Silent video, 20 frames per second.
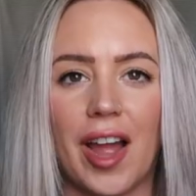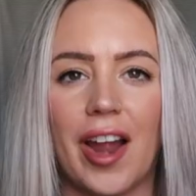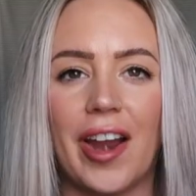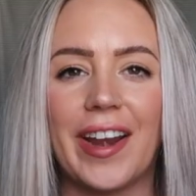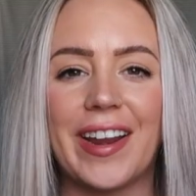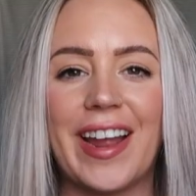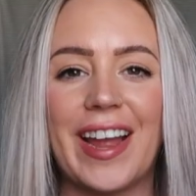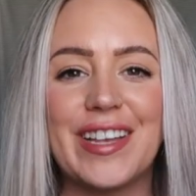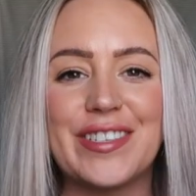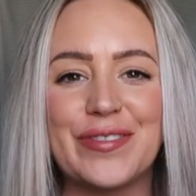All
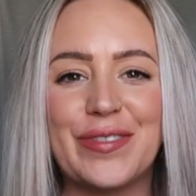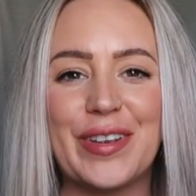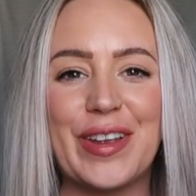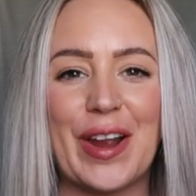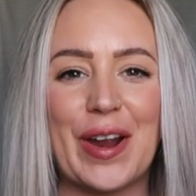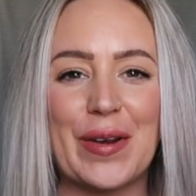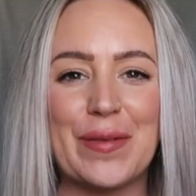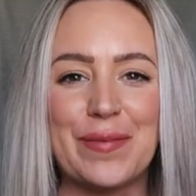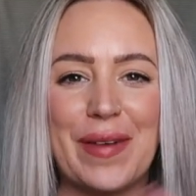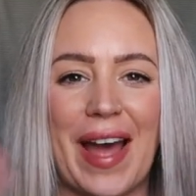right, guys, we
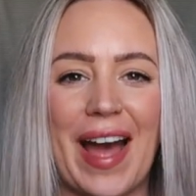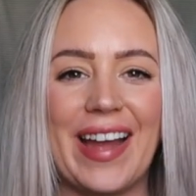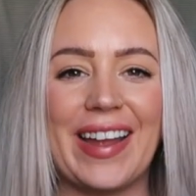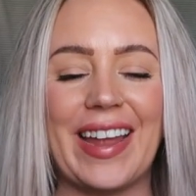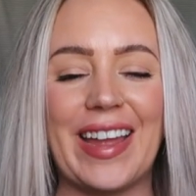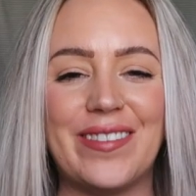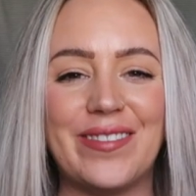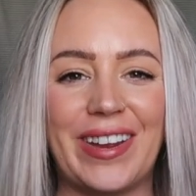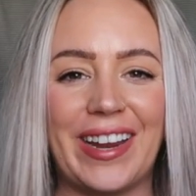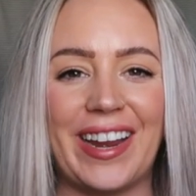are
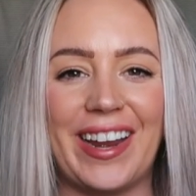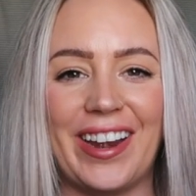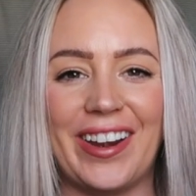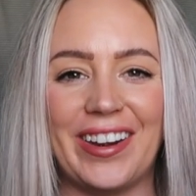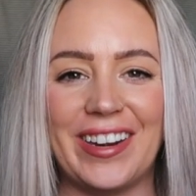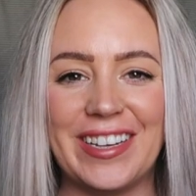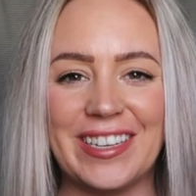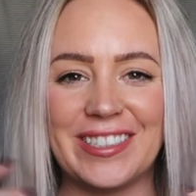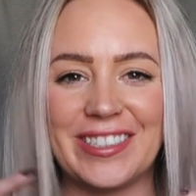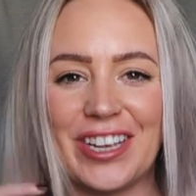back, and my hair
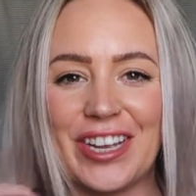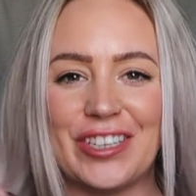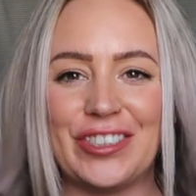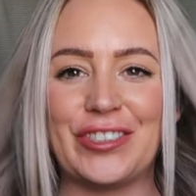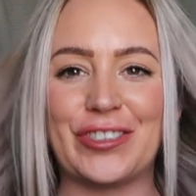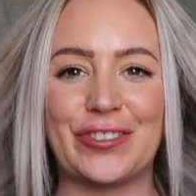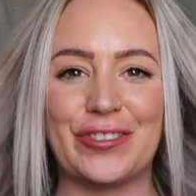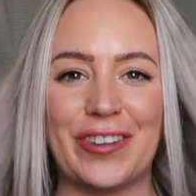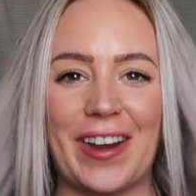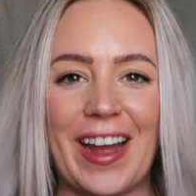is
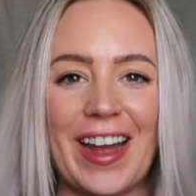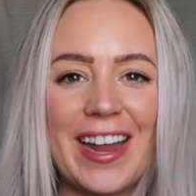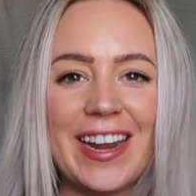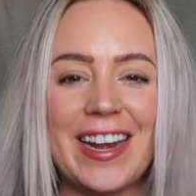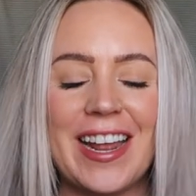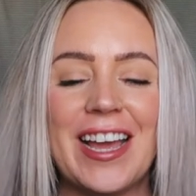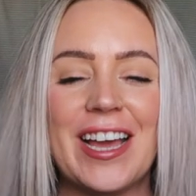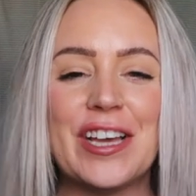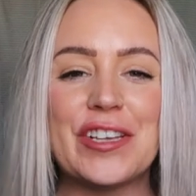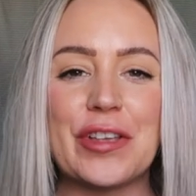
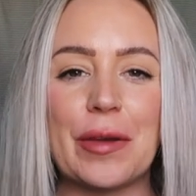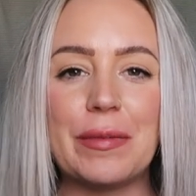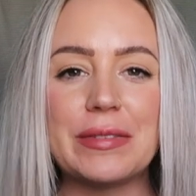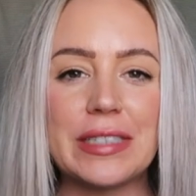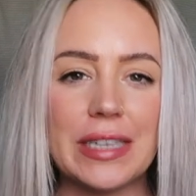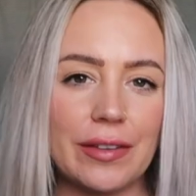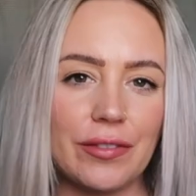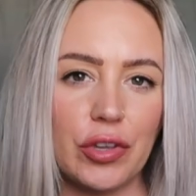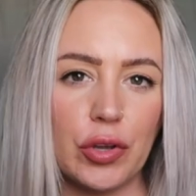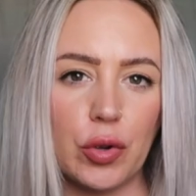dried. So I'm just
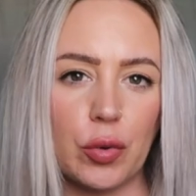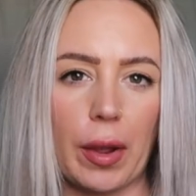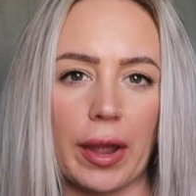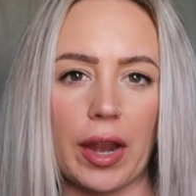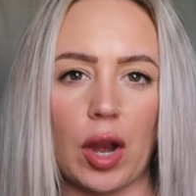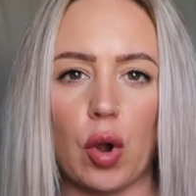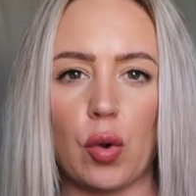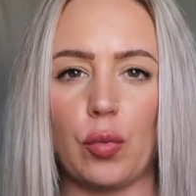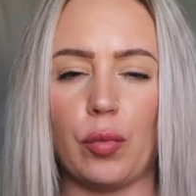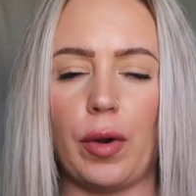gonna give you a
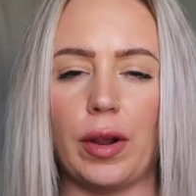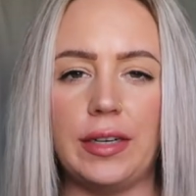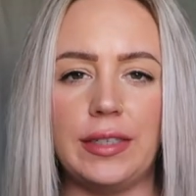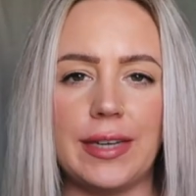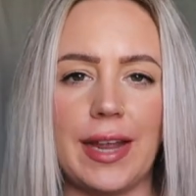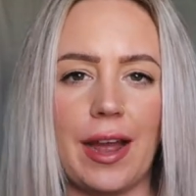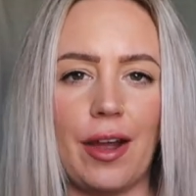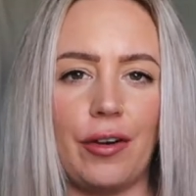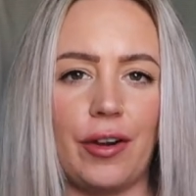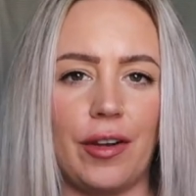quick
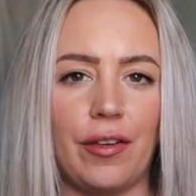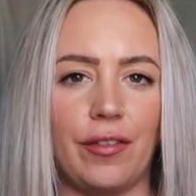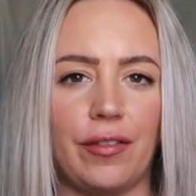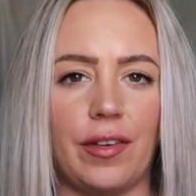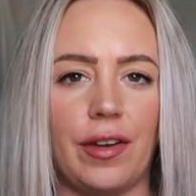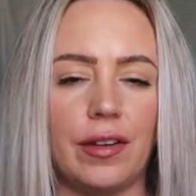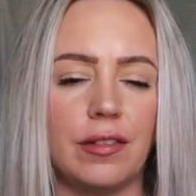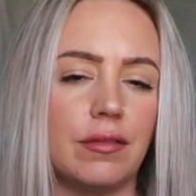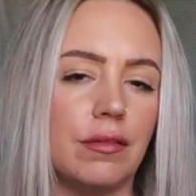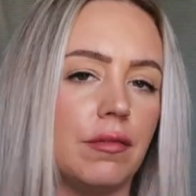rundown
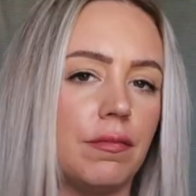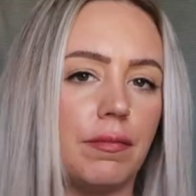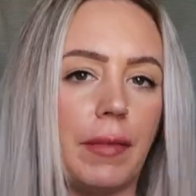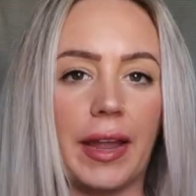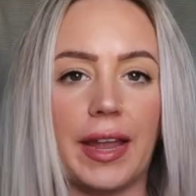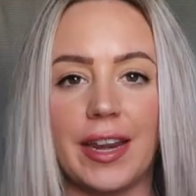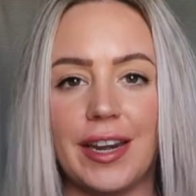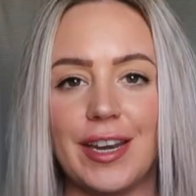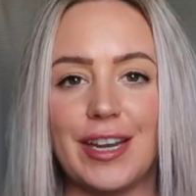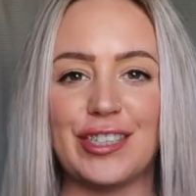of
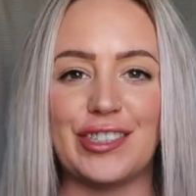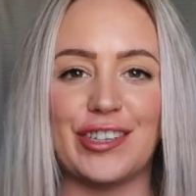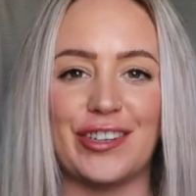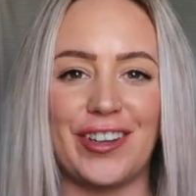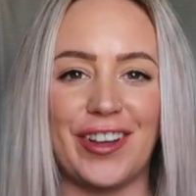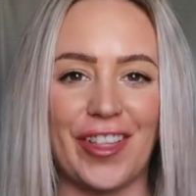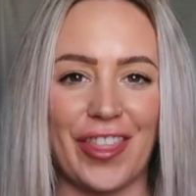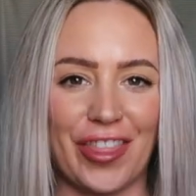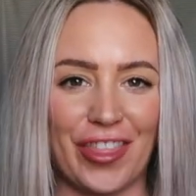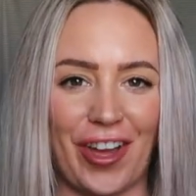my
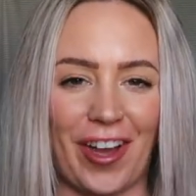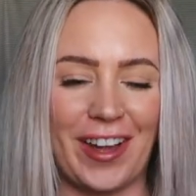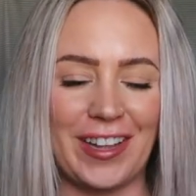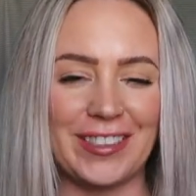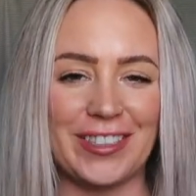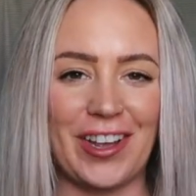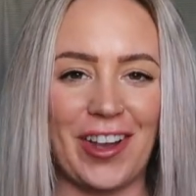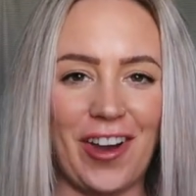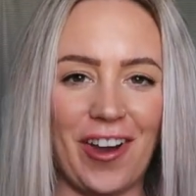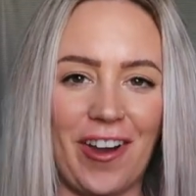initial
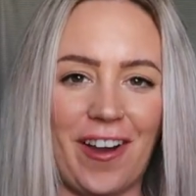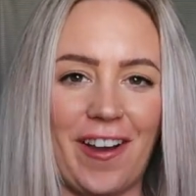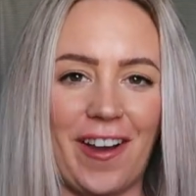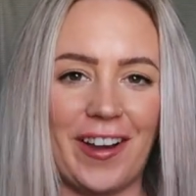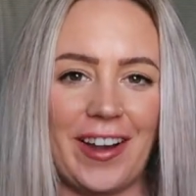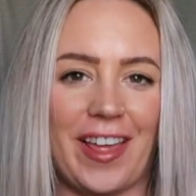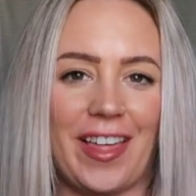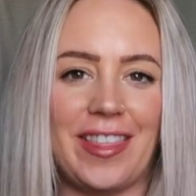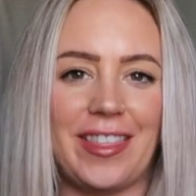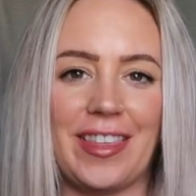thoughts
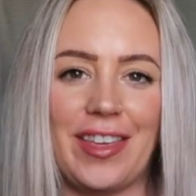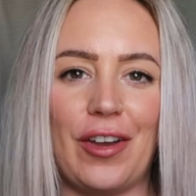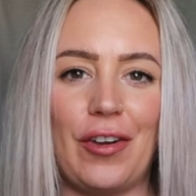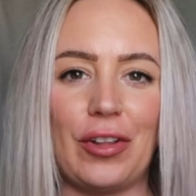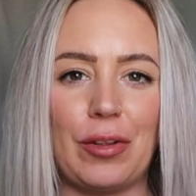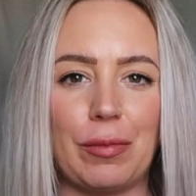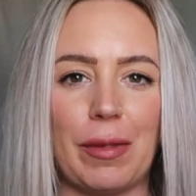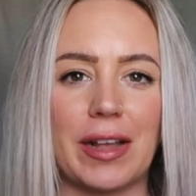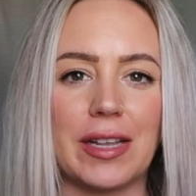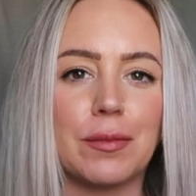on the
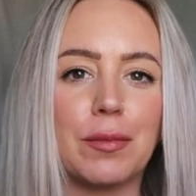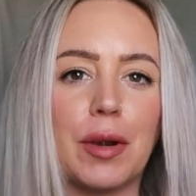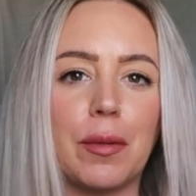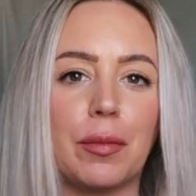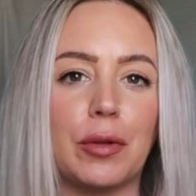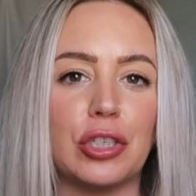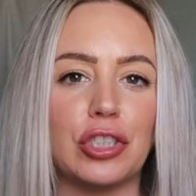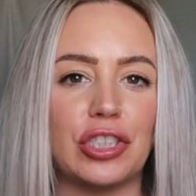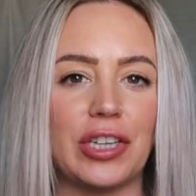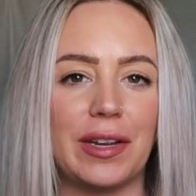Olaplex
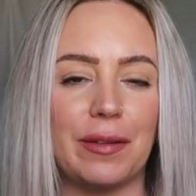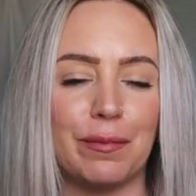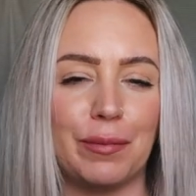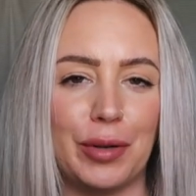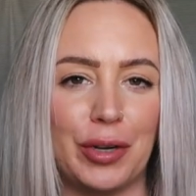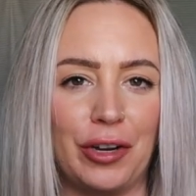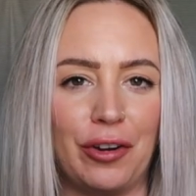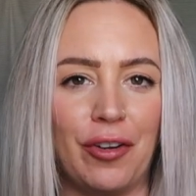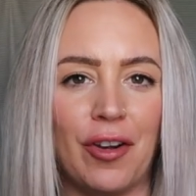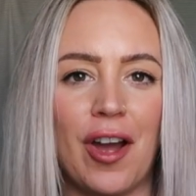purple
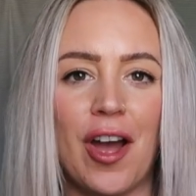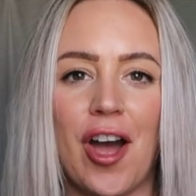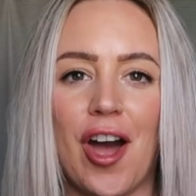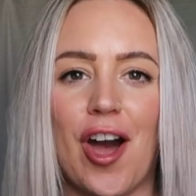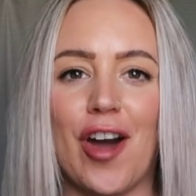shampoo.